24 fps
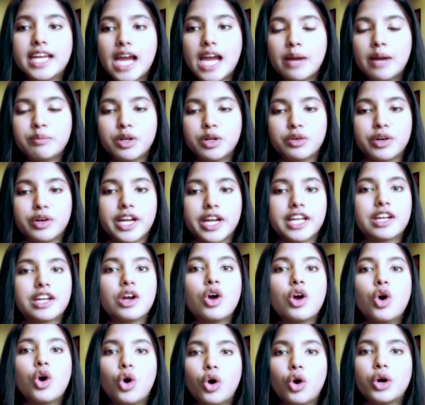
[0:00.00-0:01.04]
camera rig,
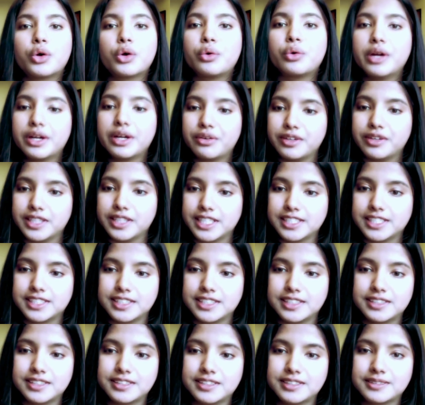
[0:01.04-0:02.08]
or quick
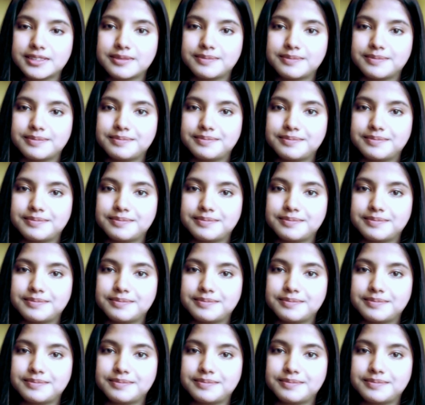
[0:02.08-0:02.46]
releases.